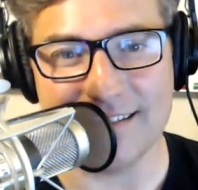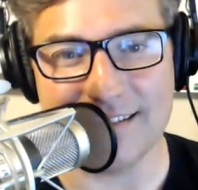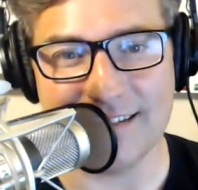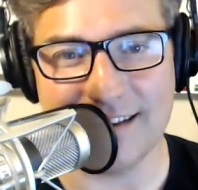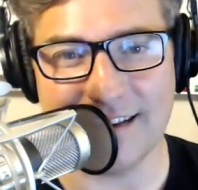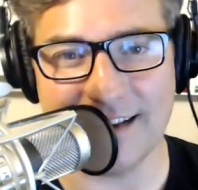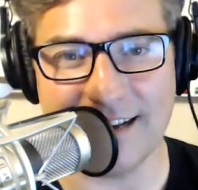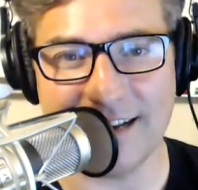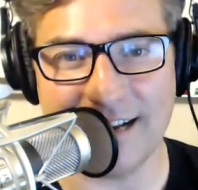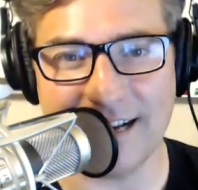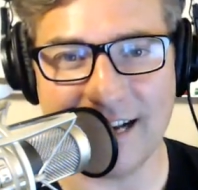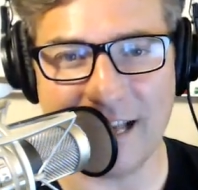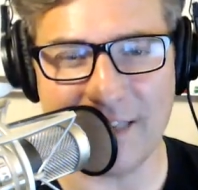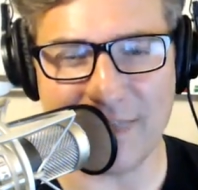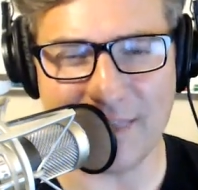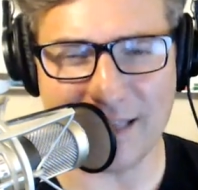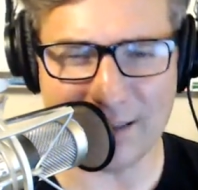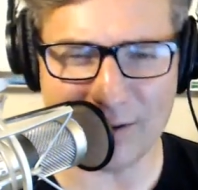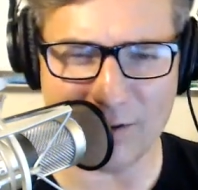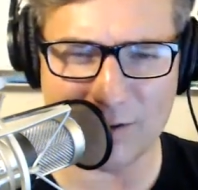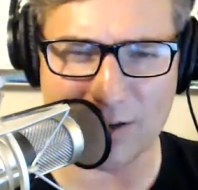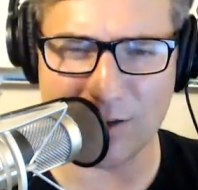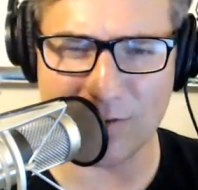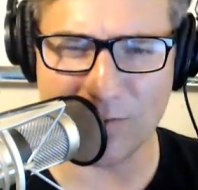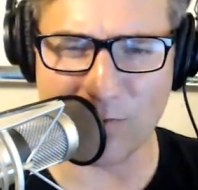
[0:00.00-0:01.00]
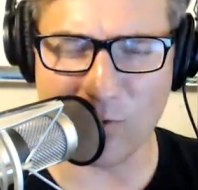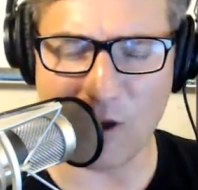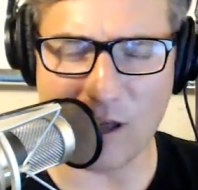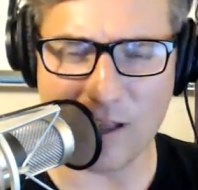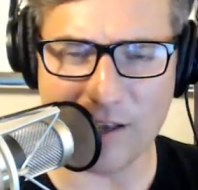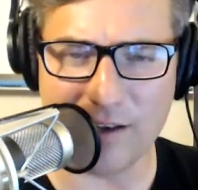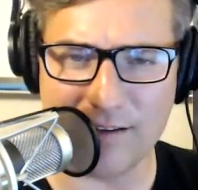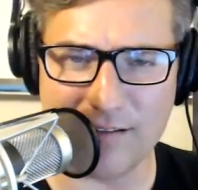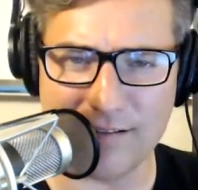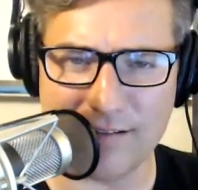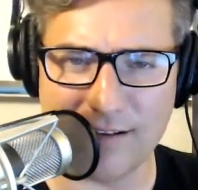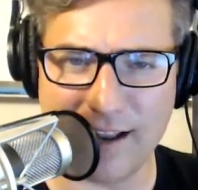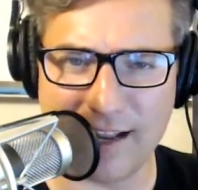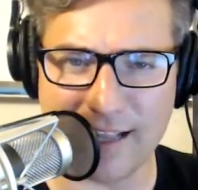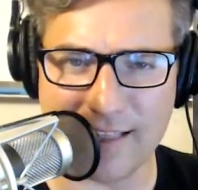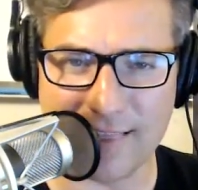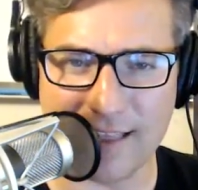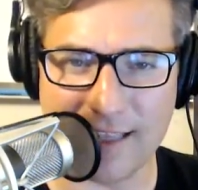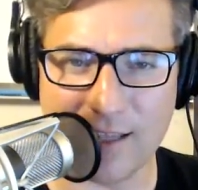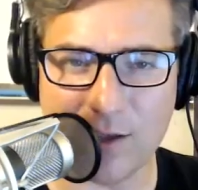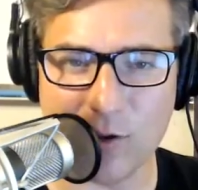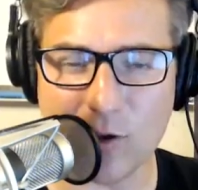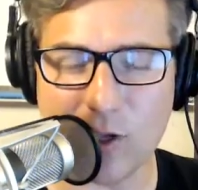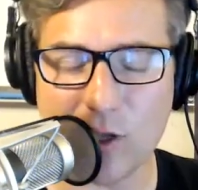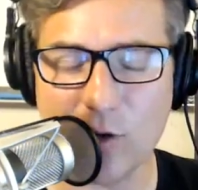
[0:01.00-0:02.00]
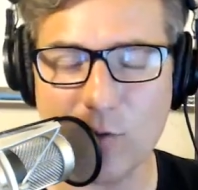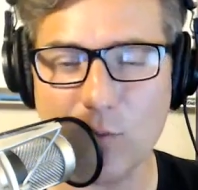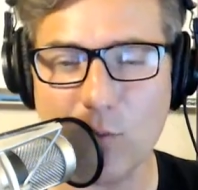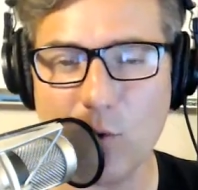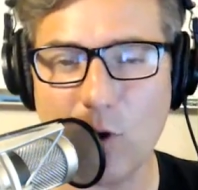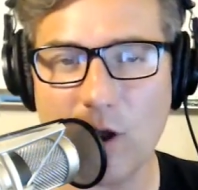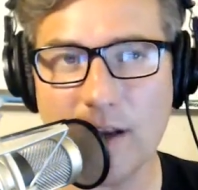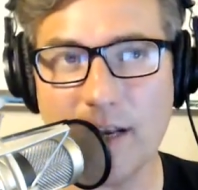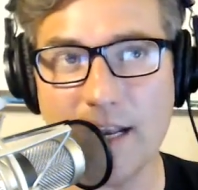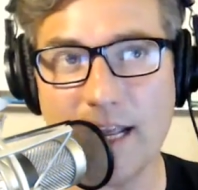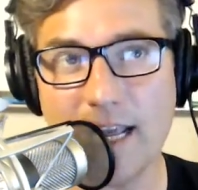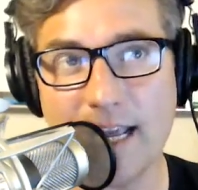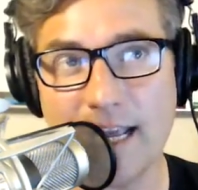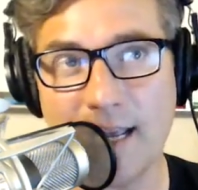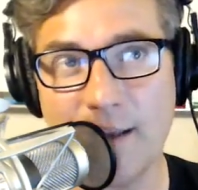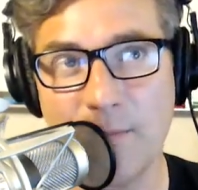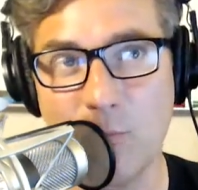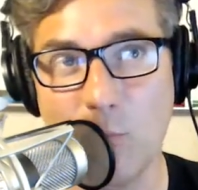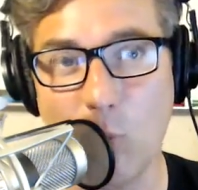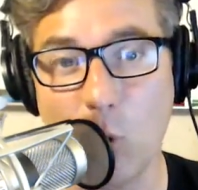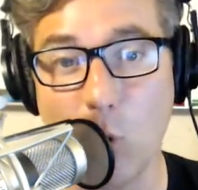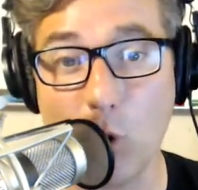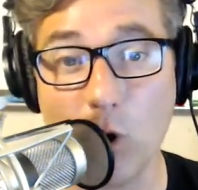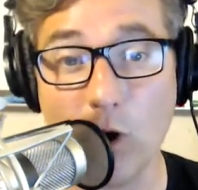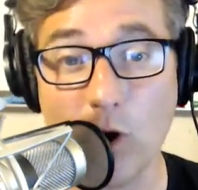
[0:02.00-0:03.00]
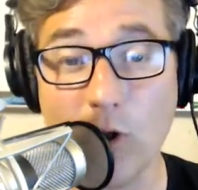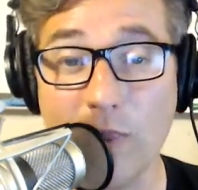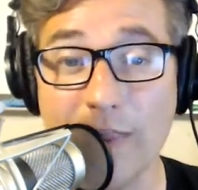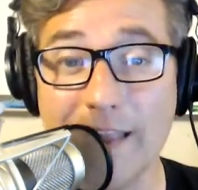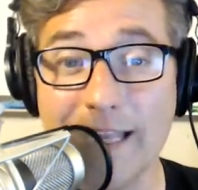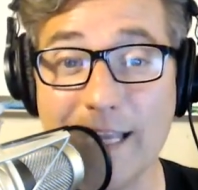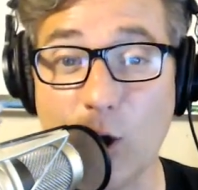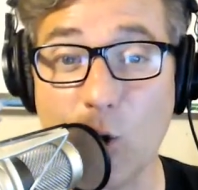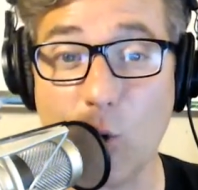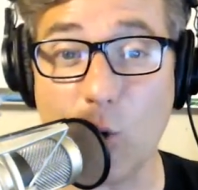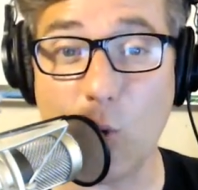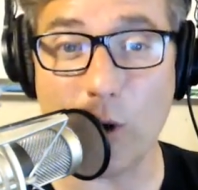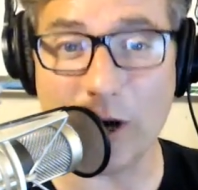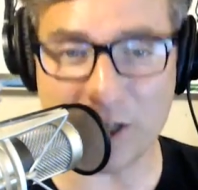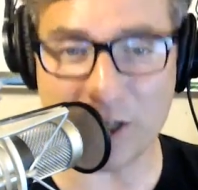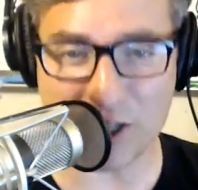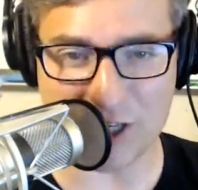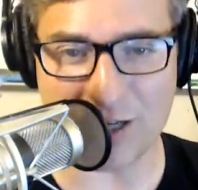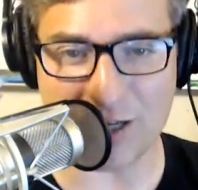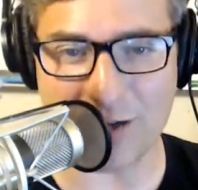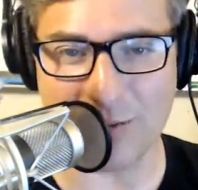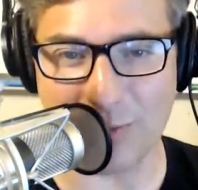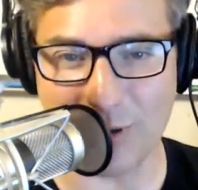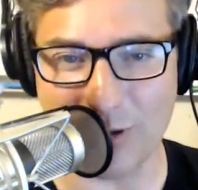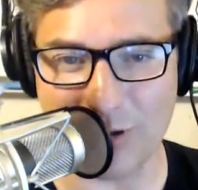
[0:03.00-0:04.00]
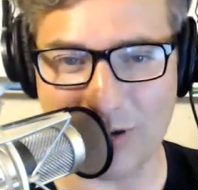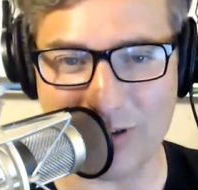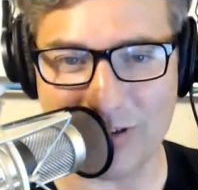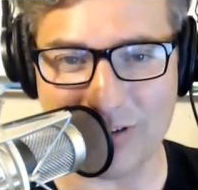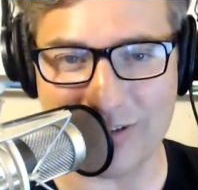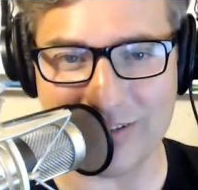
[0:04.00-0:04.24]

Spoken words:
I think you can run a morally questionable.